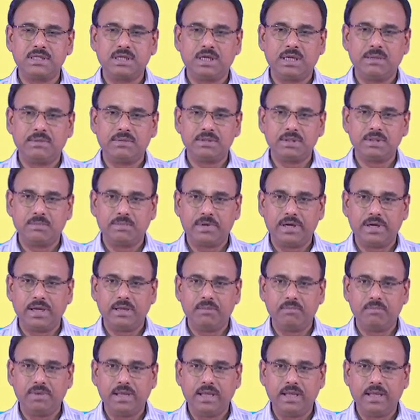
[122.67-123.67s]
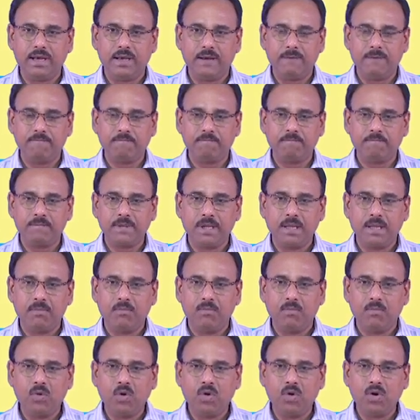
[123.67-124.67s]
separating plane,
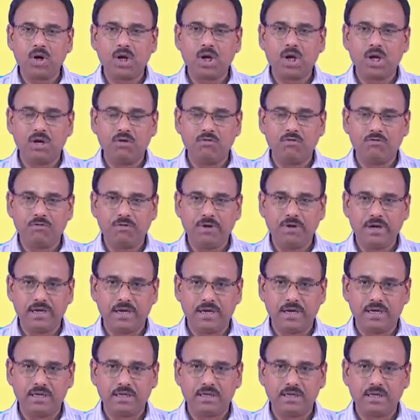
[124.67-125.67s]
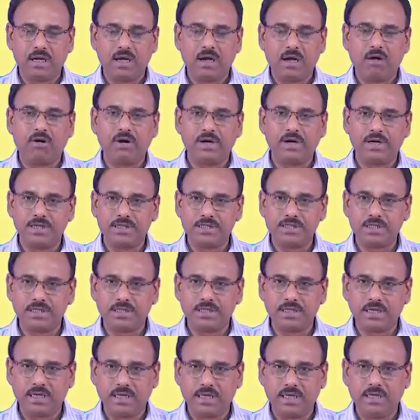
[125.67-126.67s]
more confident our
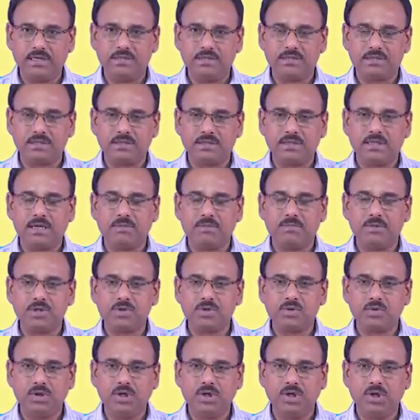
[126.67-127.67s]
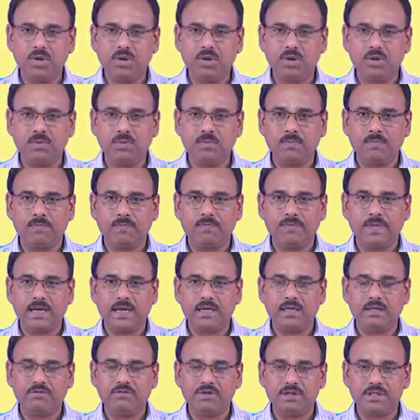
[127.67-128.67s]
decision is. That means, we know
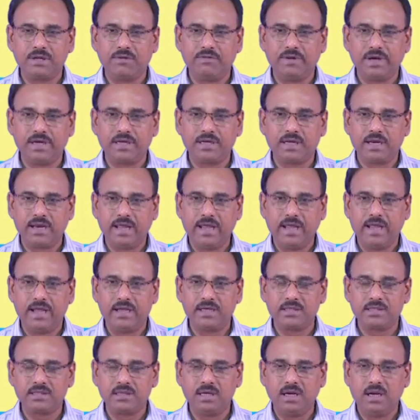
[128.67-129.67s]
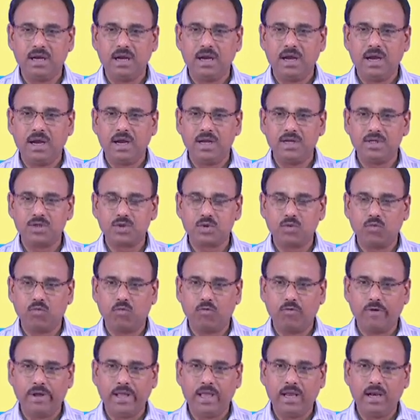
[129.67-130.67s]
that the feature vector x is
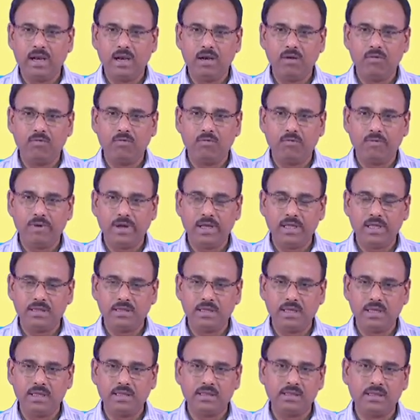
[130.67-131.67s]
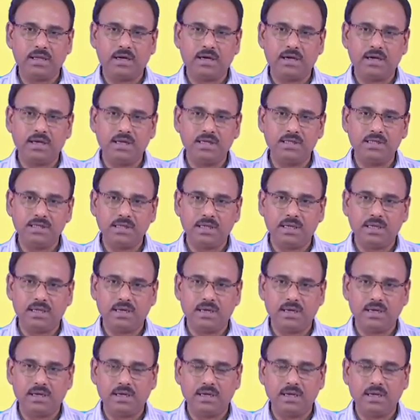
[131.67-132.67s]
well within the
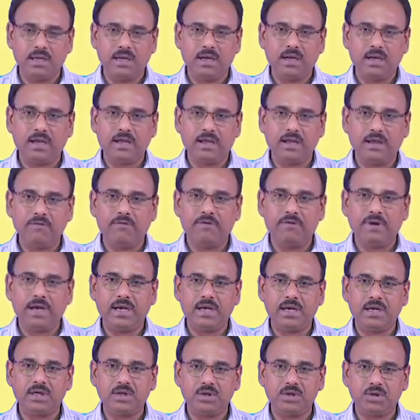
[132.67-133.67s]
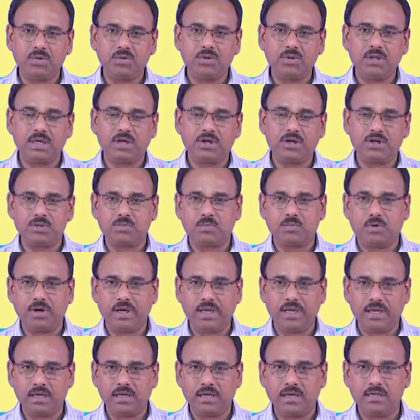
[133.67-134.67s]
region given to the
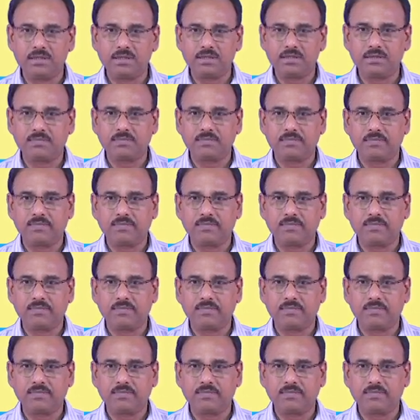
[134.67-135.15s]
corresponding class.